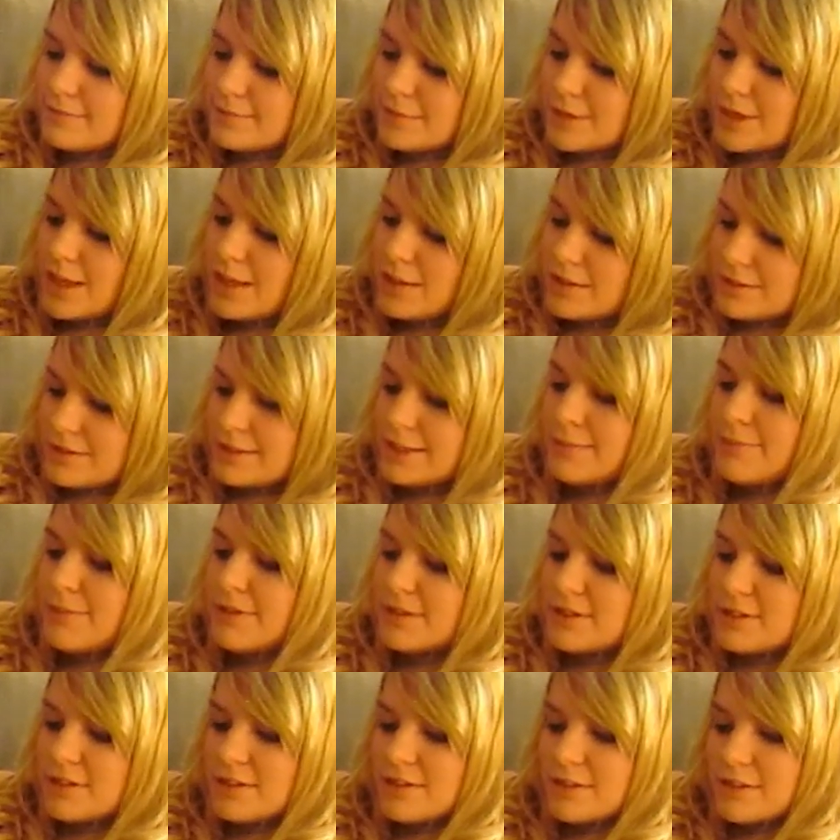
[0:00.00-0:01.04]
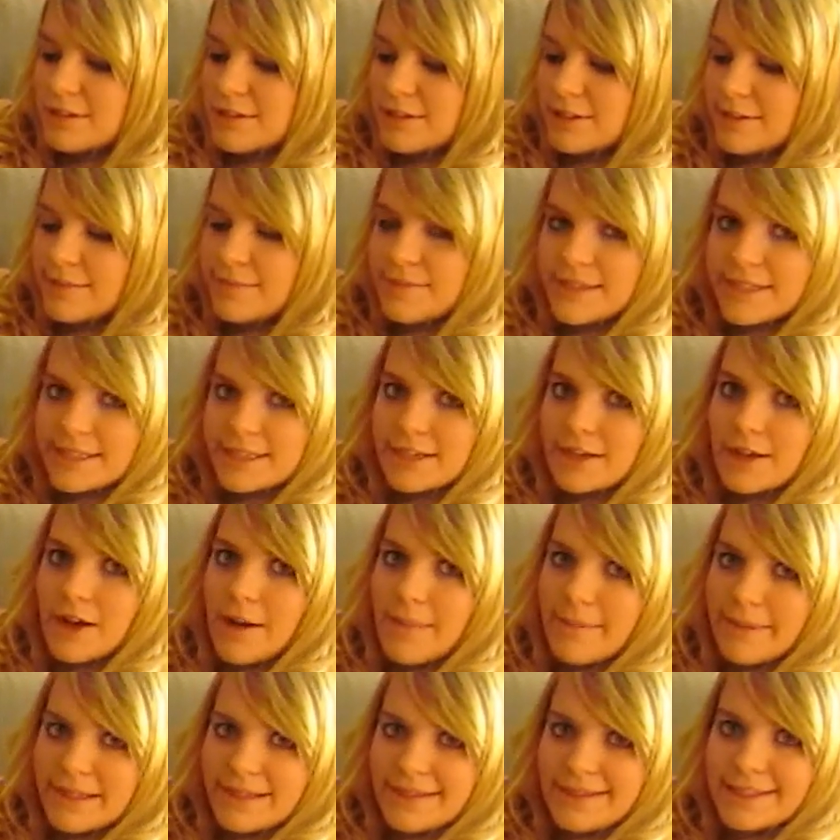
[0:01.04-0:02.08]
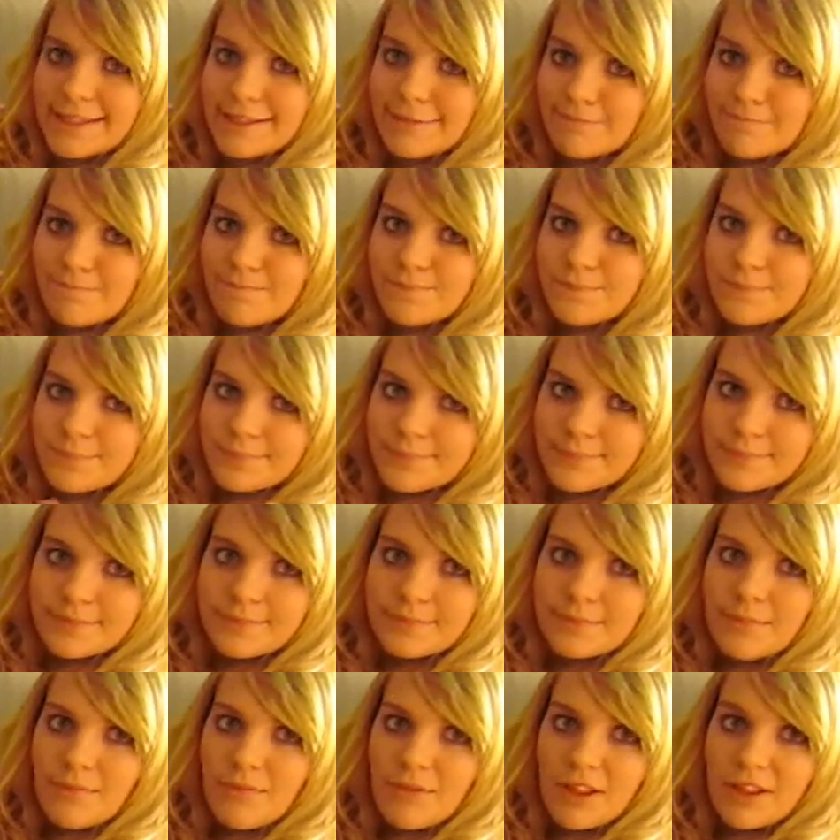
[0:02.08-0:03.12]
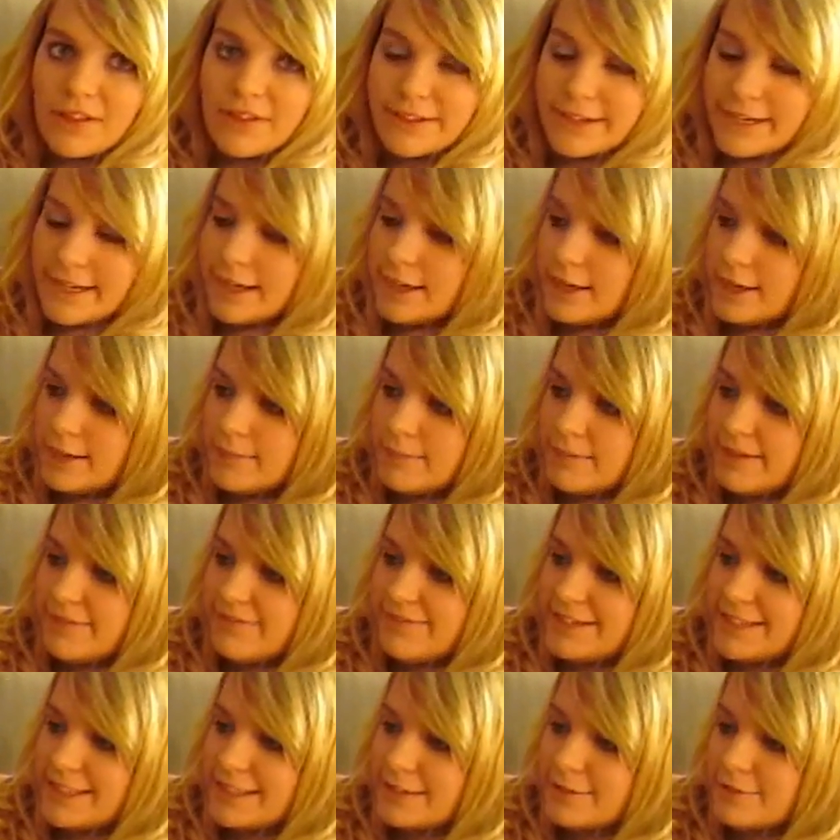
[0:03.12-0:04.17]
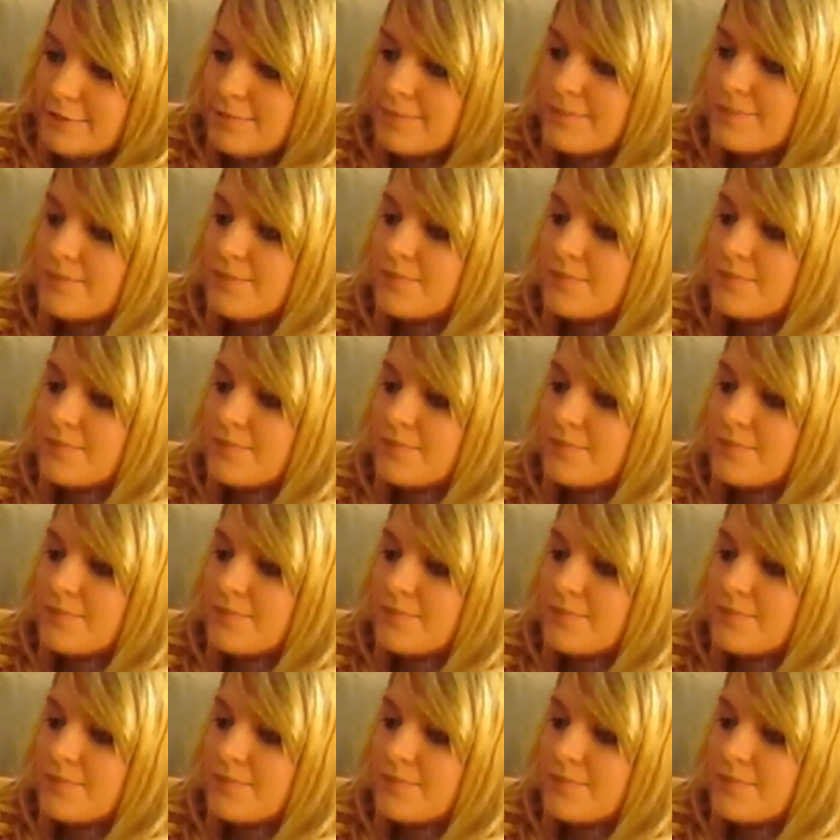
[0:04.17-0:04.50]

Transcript: well, it's a bunch of circumcision comments that I got on my video